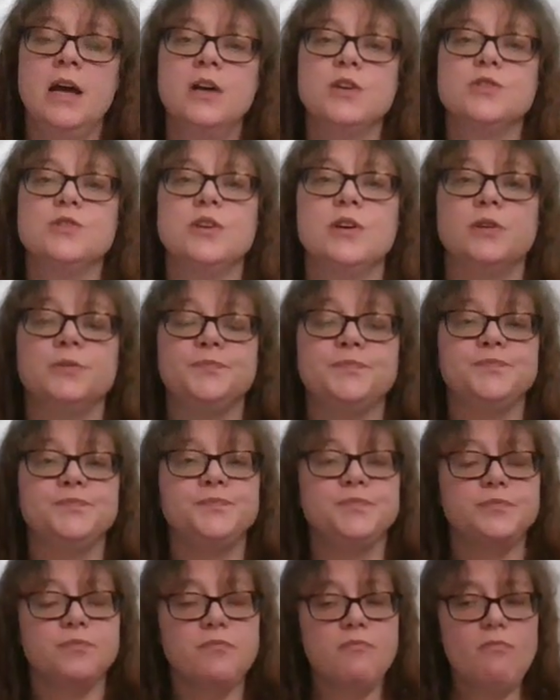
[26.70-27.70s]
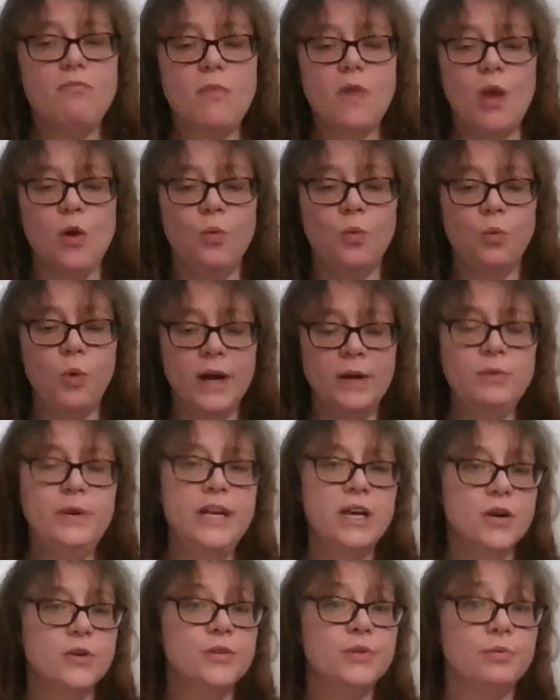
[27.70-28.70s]
So when we
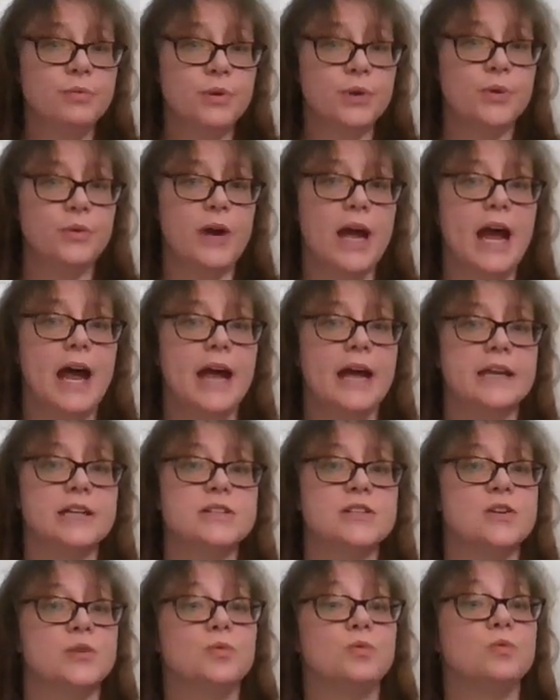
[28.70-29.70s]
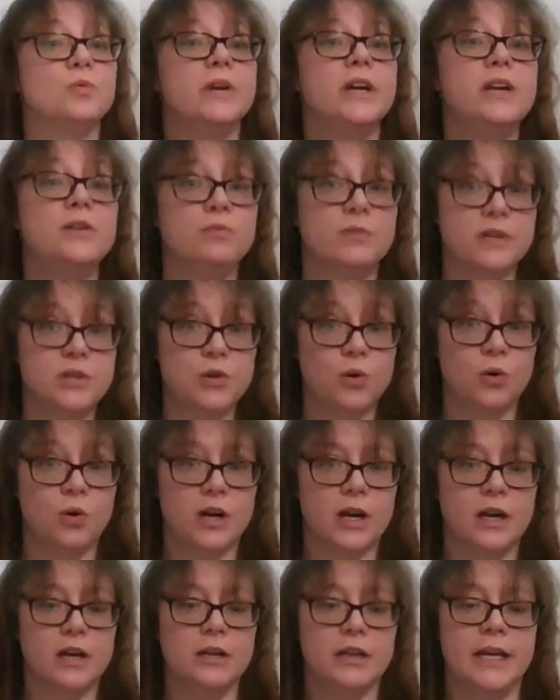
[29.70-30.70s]
go through and read
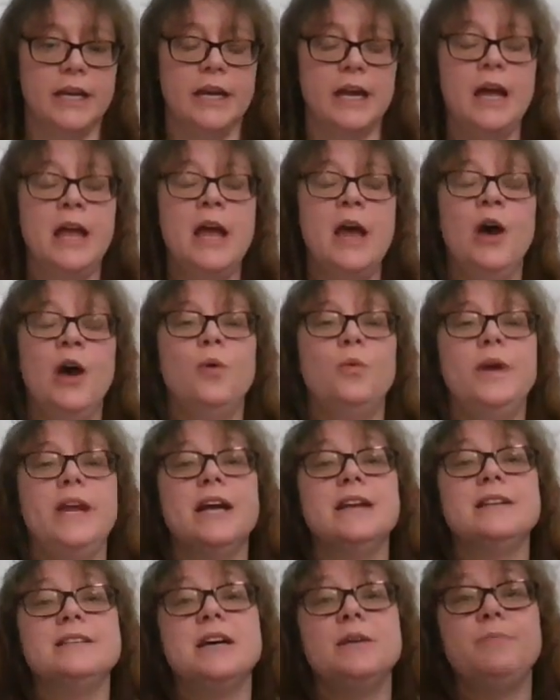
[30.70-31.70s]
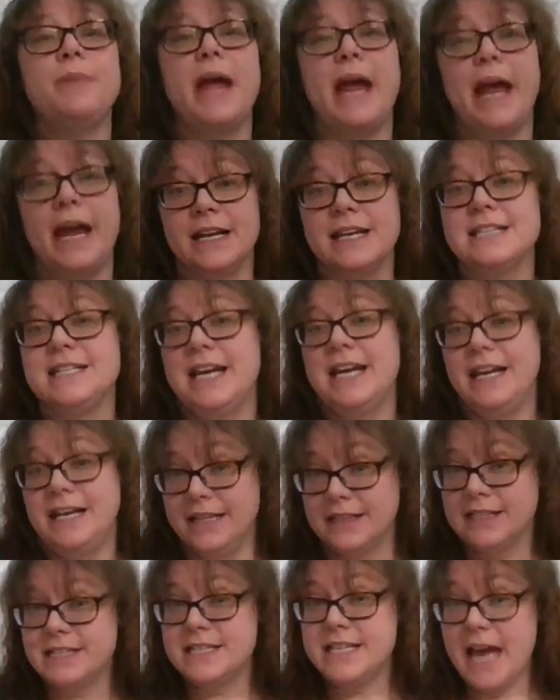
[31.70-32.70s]
rhetorically, we end up
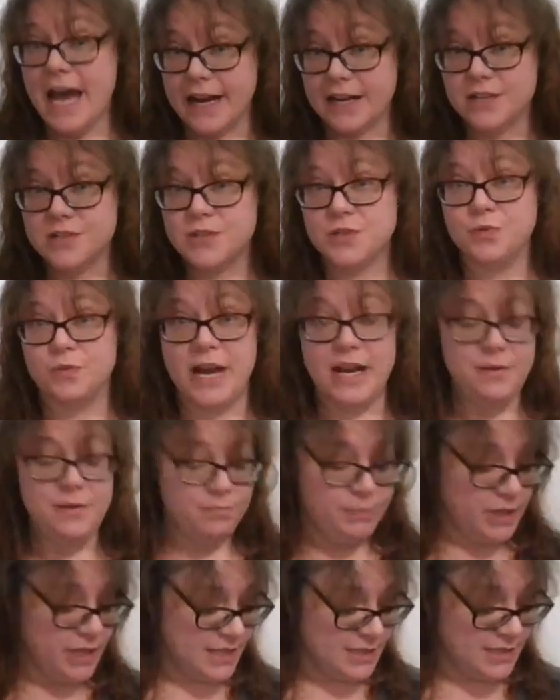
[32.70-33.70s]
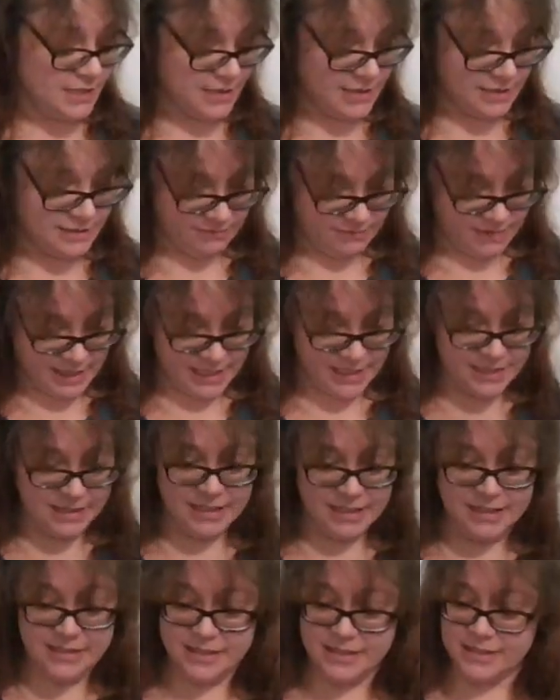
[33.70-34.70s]
annotating the text, right? Because this
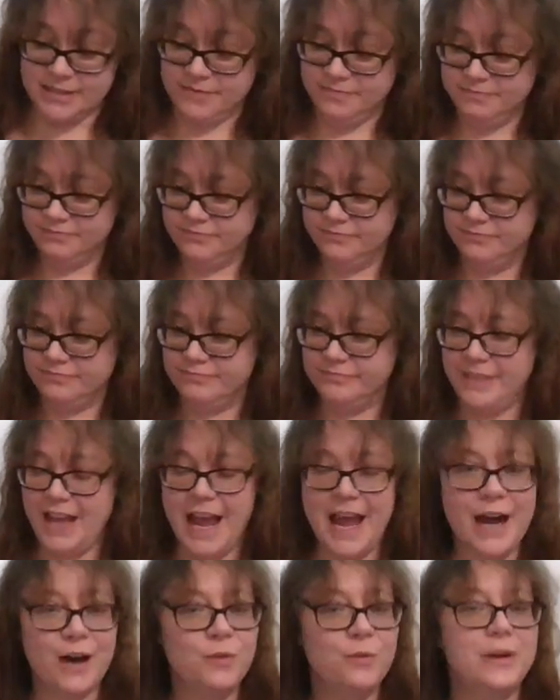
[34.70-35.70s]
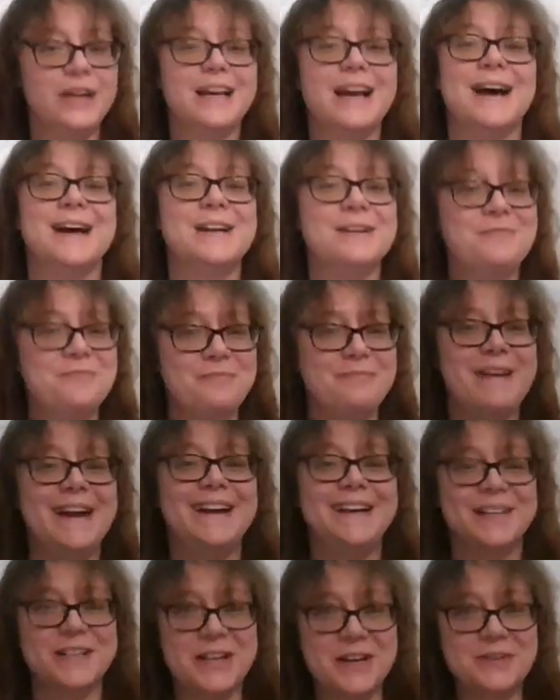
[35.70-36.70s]
is how we kind of
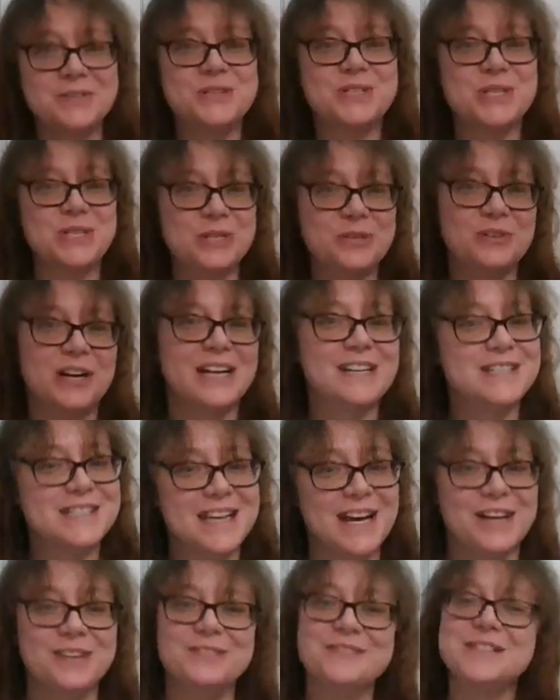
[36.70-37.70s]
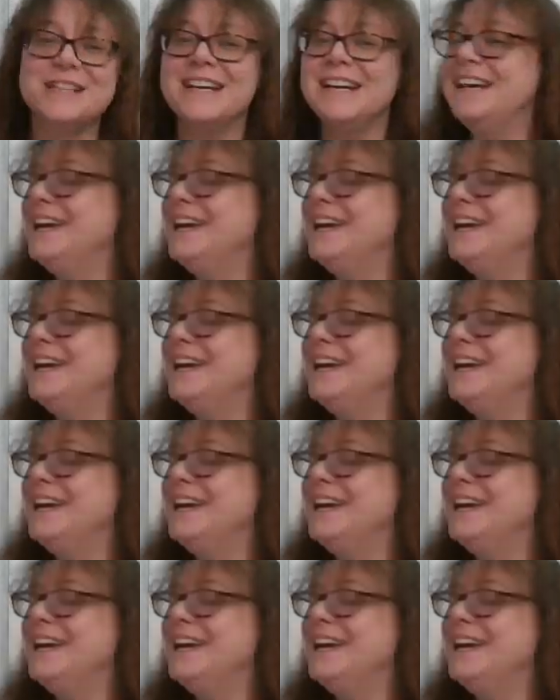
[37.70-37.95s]
make notes to ourselves,